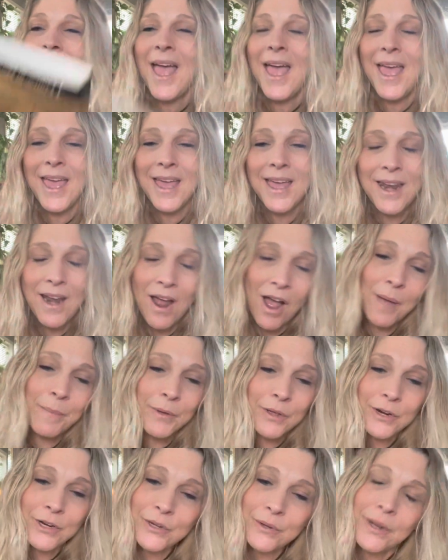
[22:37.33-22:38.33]
and I'm
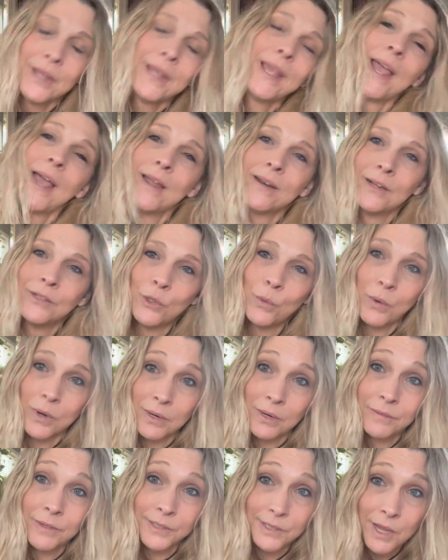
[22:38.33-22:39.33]
gonna do it again. And so what
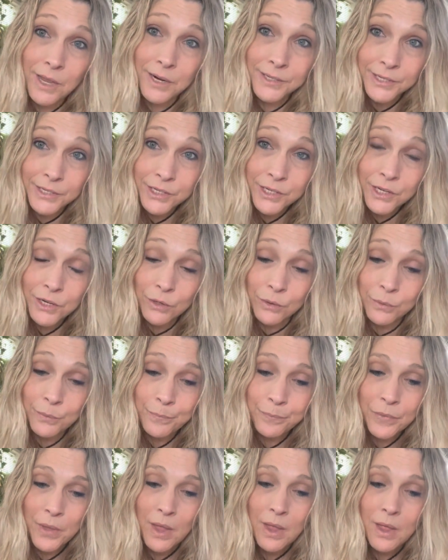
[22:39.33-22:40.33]
I've decided to do
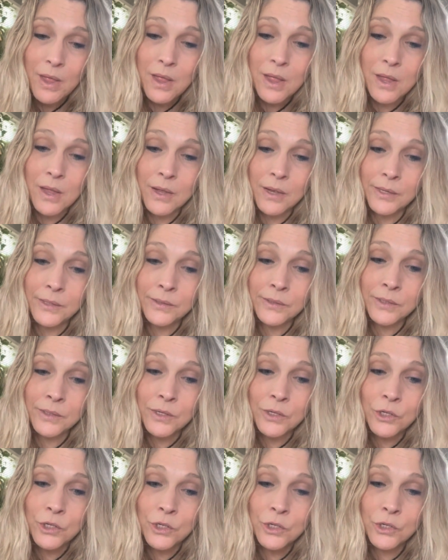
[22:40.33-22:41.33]
is
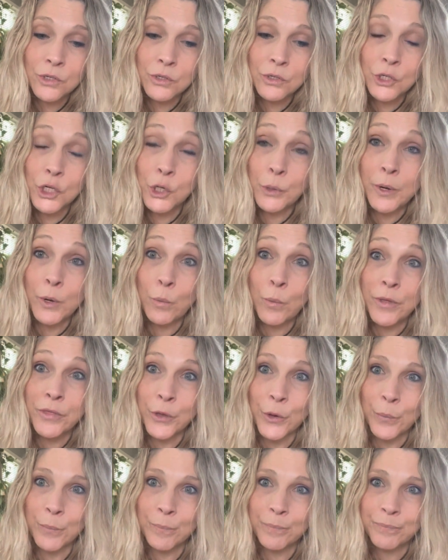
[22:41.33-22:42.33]
do it with
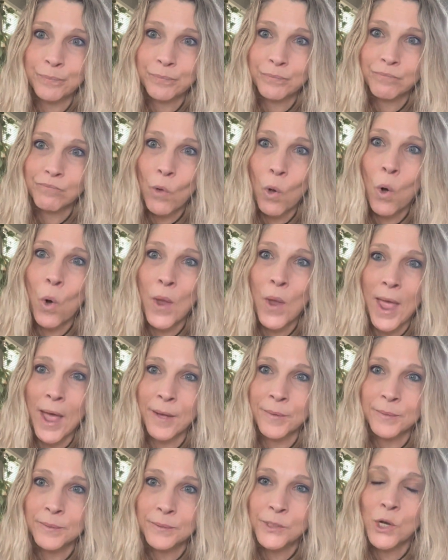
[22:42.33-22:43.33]
you. Oh yeah,
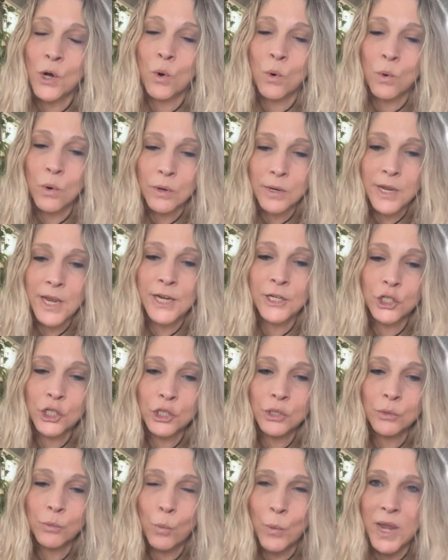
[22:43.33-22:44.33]
so
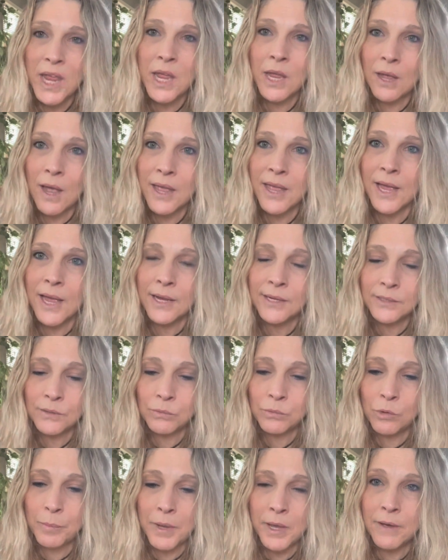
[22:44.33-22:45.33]
each week, I guess,
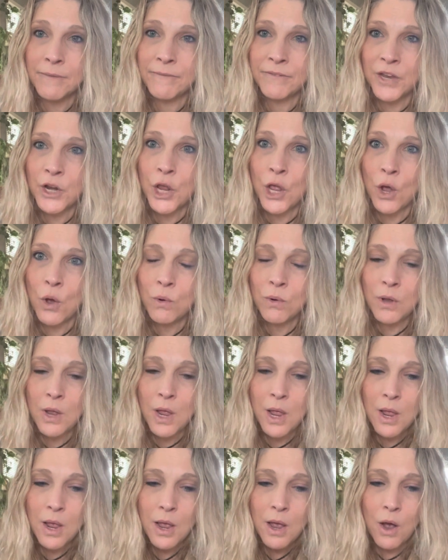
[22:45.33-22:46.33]
will be a video
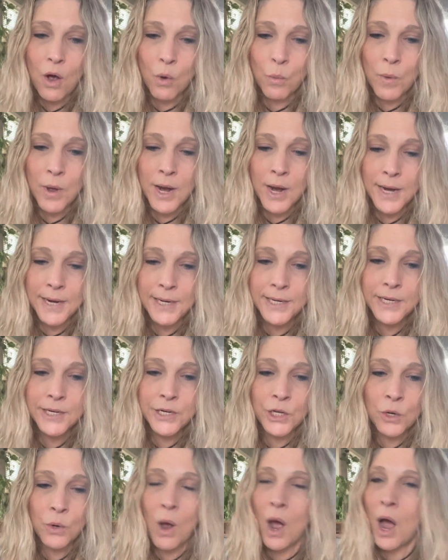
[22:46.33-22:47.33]
on what I need to
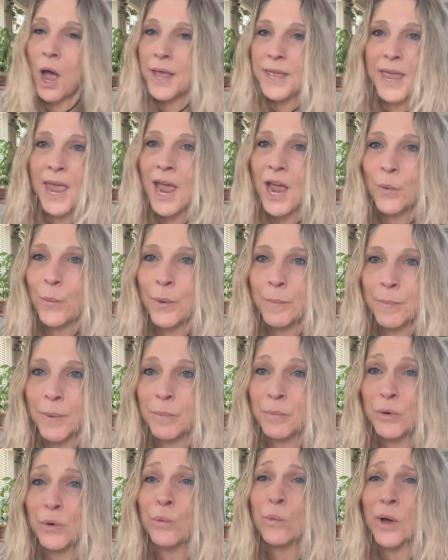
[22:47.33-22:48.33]
do. I can't
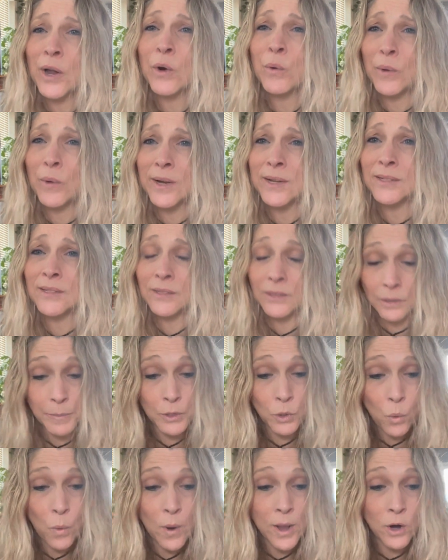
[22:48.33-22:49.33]
remember what it was, to be
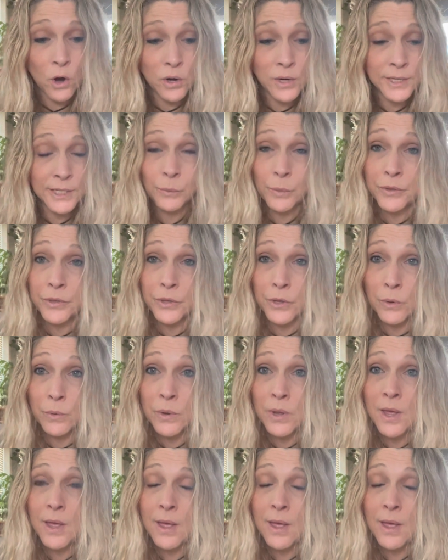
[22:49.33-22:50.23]
quite honest with you,